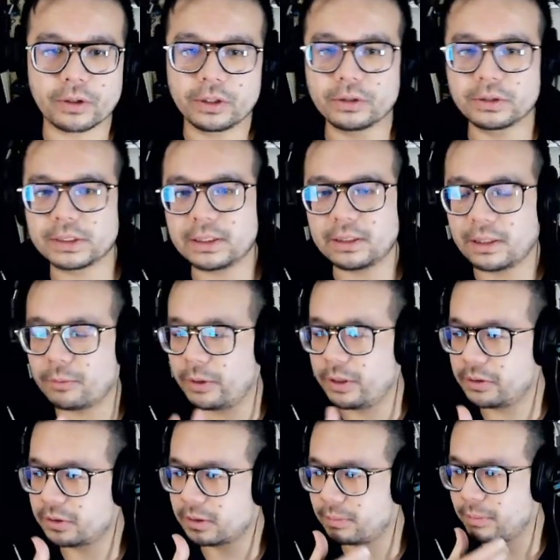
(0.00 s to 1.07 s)
are using a
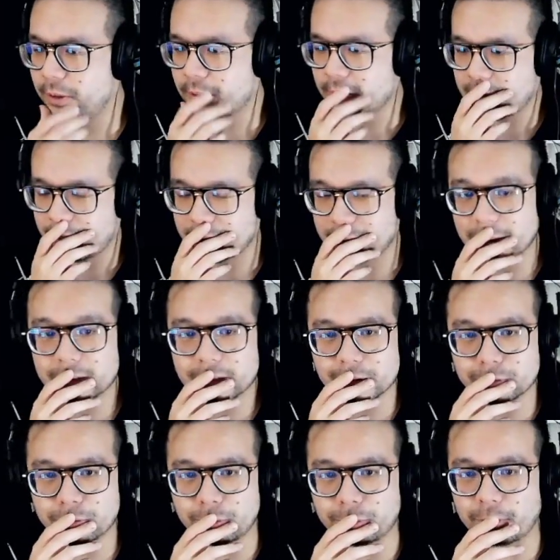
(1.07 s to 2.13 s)
Windows computer, I think this will